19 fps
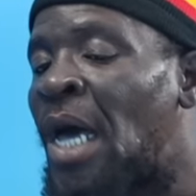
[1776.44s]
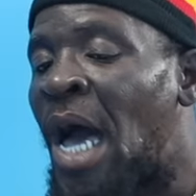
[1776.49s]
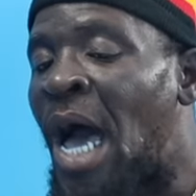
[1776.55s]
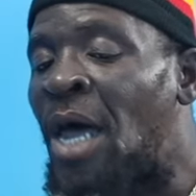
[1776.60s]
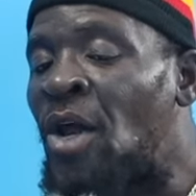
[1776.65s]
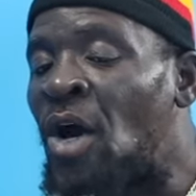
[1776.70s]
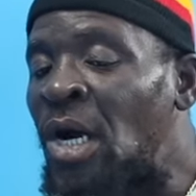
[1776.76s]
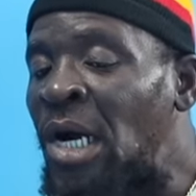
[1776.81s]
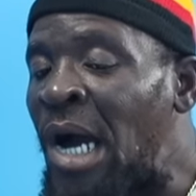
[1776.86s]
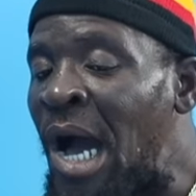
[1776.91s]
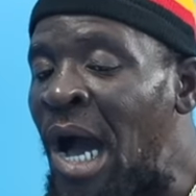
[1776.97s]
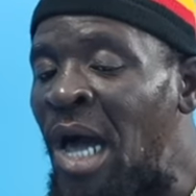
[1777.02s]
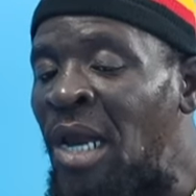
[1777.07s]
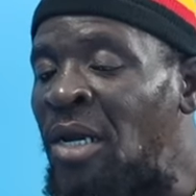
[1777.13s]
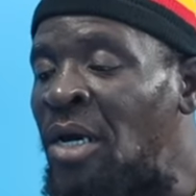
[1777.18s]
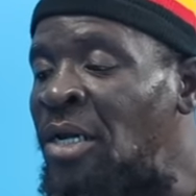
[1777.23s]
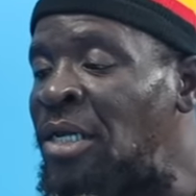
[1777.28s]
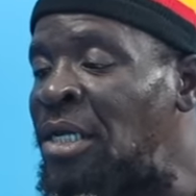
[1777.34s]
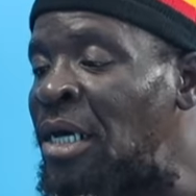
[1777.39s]
I don't call
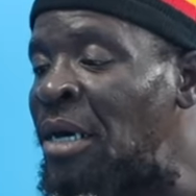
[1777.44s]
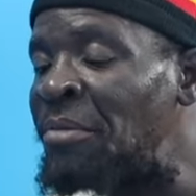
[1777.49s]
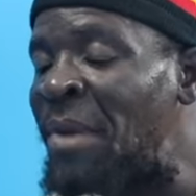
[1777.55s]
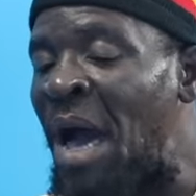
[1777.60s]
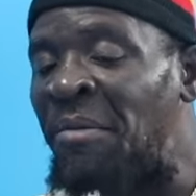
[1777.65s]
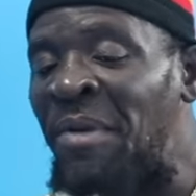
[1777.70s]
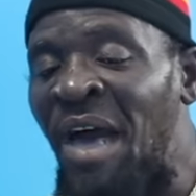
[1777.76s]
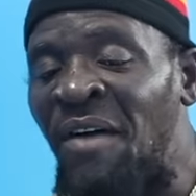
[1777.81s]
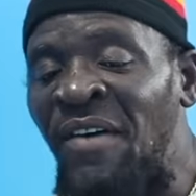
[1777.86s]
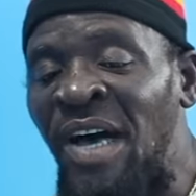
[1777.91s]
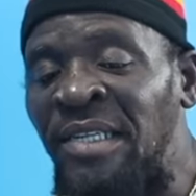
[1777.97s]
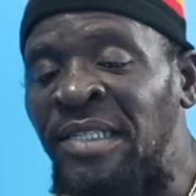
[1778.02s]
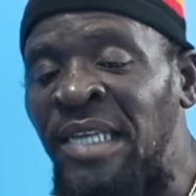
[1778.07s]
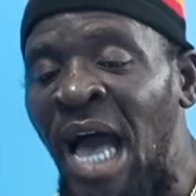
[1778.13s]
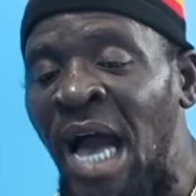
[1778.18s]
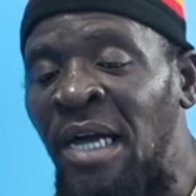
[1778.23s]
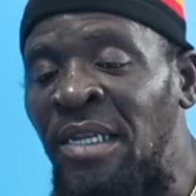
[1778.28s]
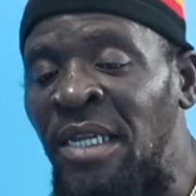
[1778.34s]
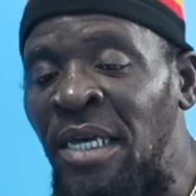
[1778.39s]
no name. I never
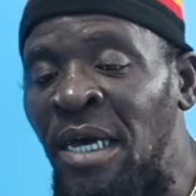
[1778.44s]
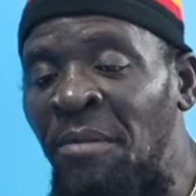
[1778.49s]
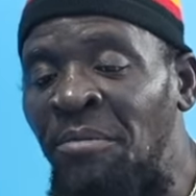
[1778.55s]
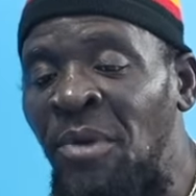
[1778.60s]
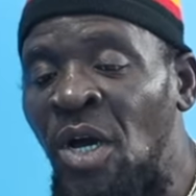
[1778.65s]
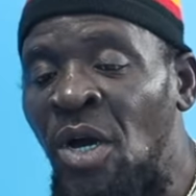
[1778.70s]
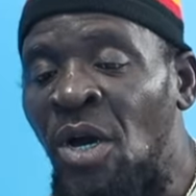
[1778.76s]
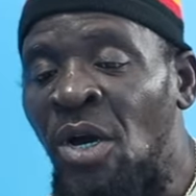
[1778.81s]
sang name.